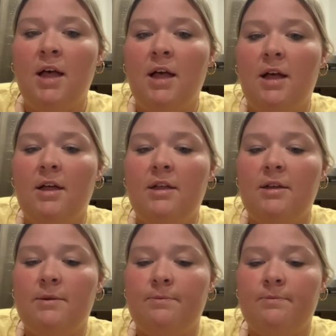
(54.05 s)

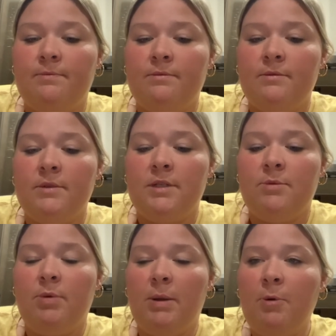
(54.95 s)
Um,
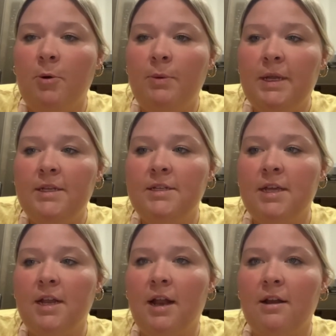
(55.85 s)
but I'm hoping to
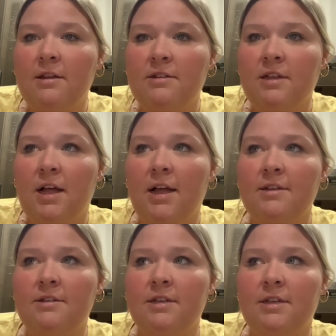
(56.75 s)
get out of this
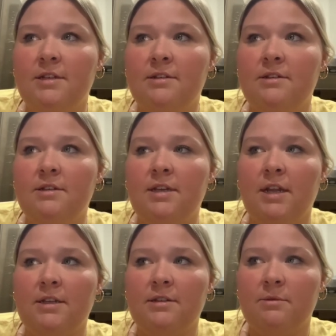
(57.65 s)
class is
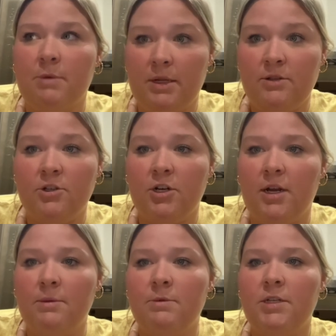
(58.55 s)
next semester
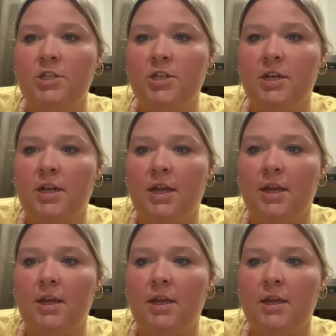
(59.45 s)
I'm teaching
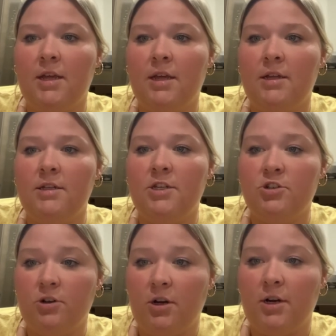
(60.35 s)
a
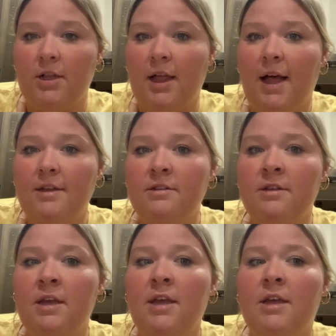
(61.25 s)
digital art class.
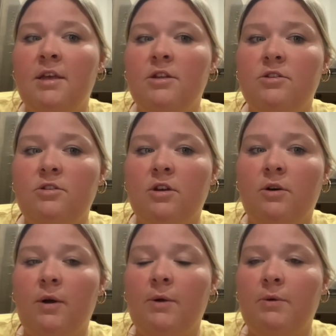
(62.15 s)

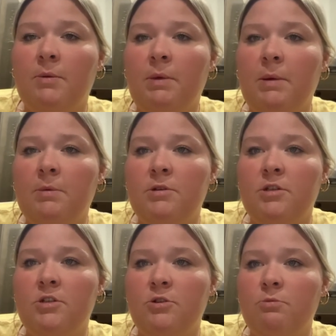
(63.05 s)
So I want to be able to do